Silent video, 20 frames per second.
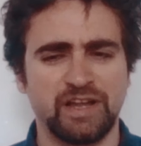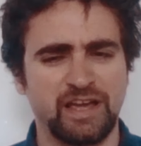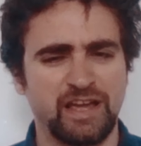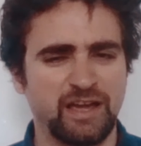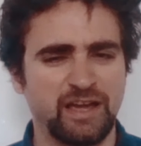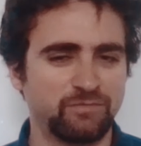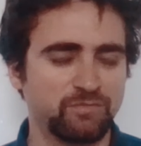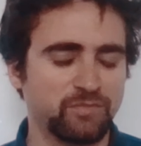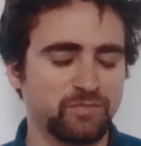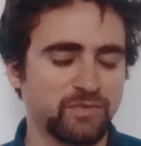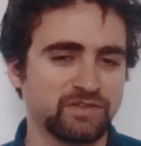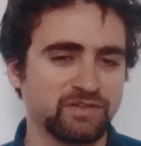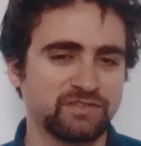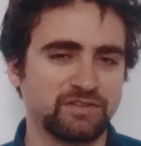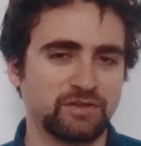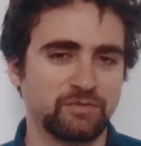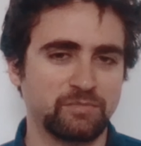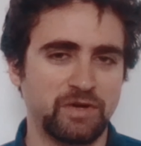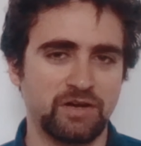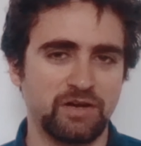and a half
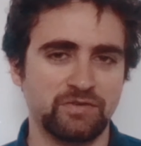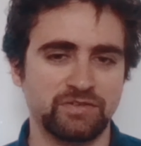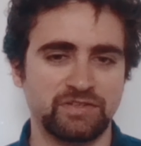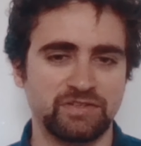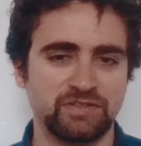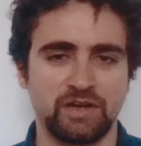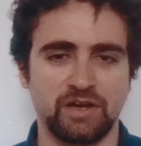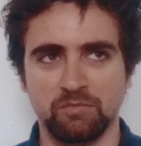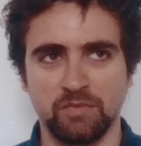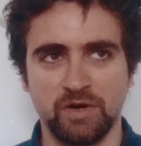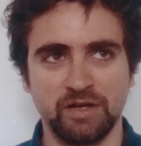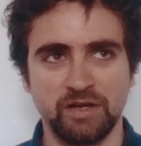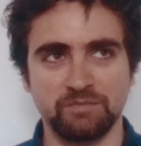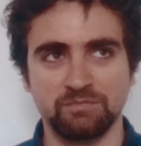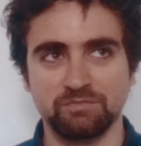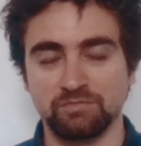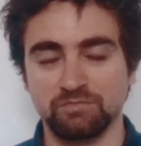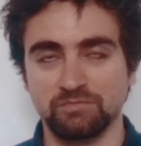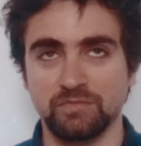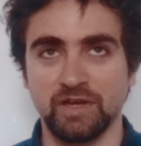months about. My
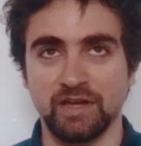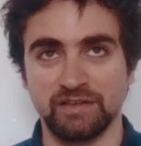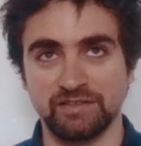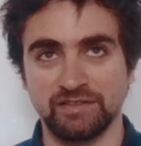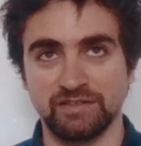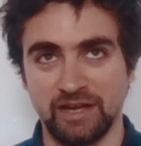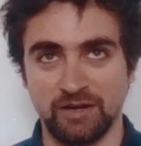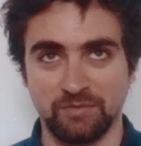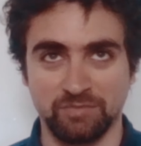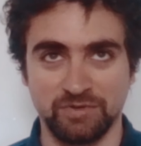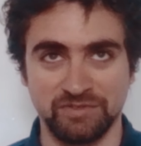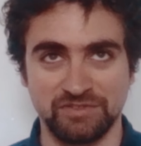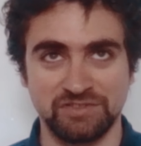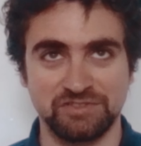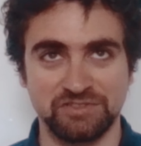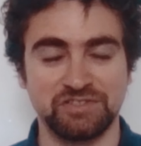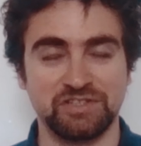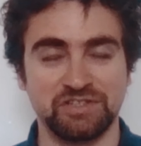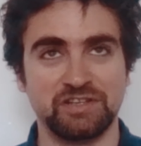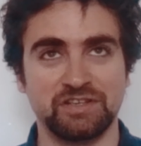exact
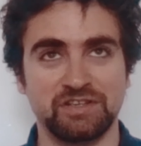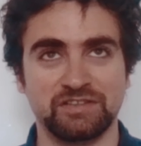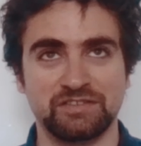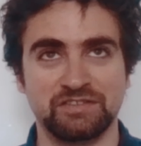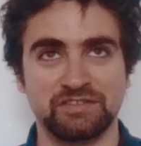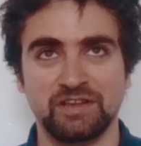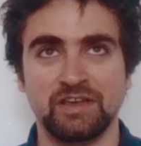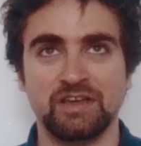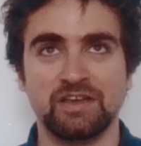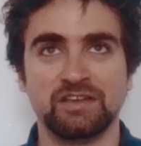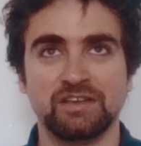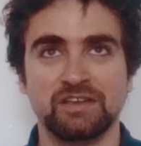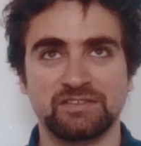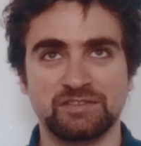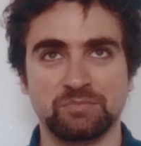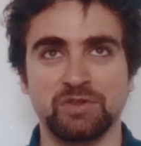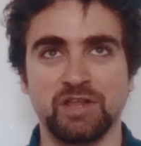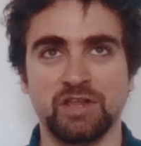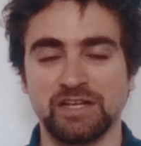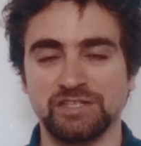position is
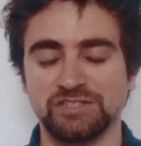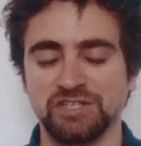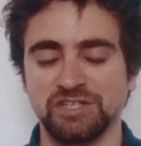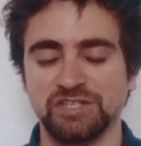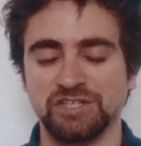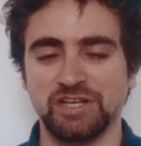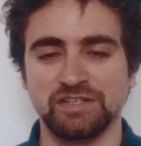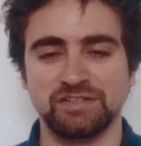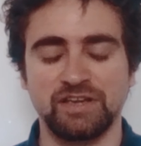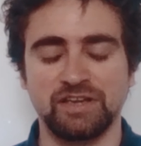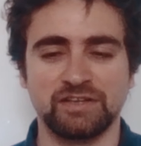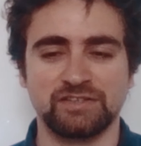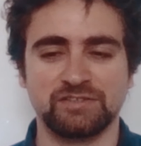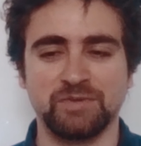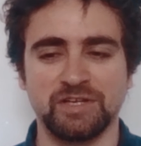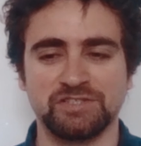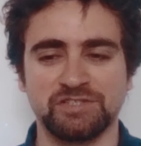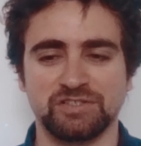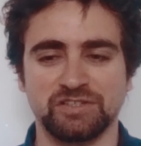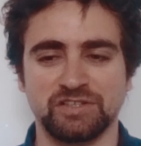supply chain data
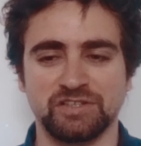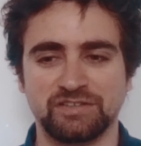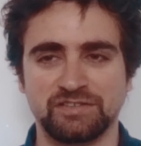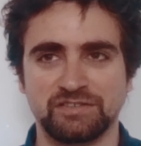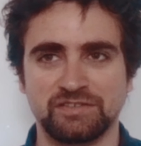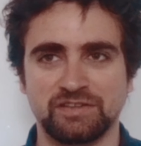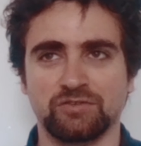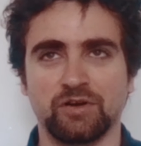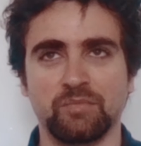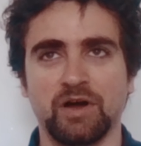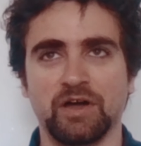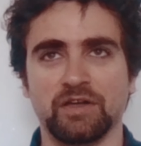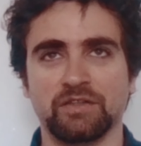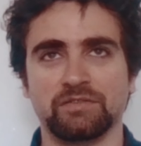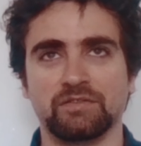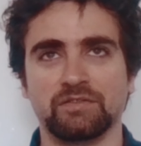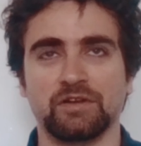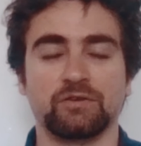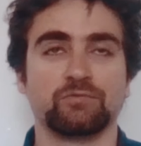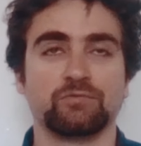specialist. I'm
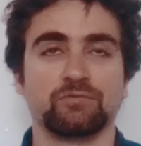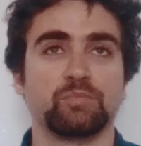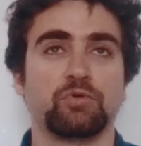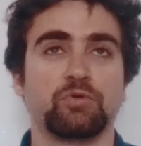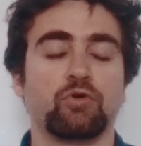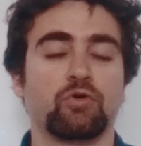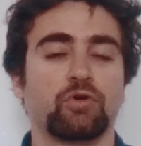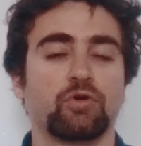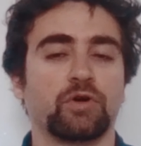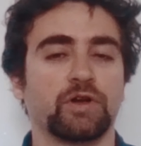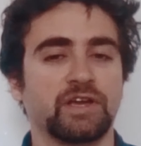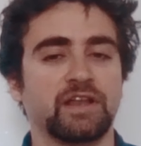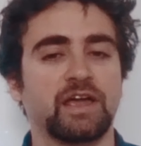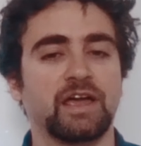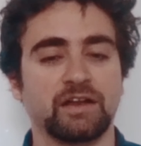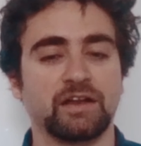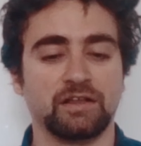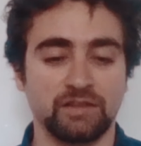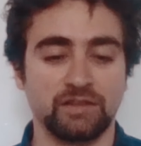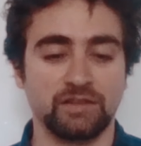on their reporting and
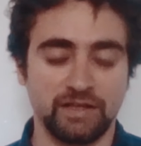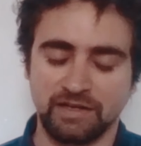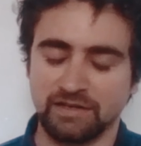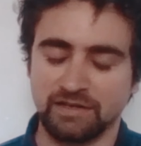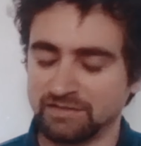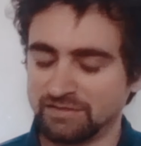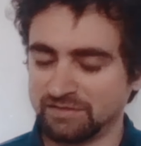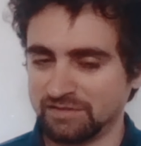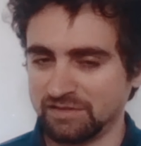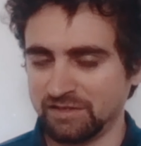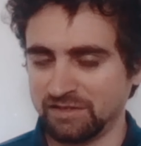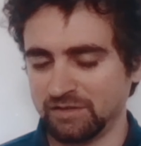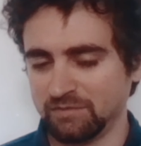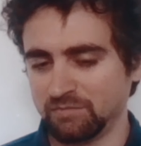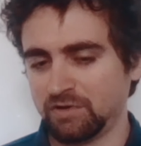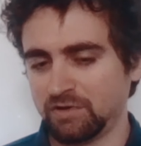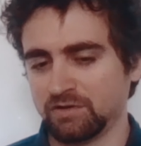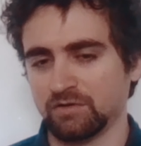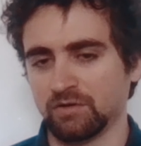analytics team.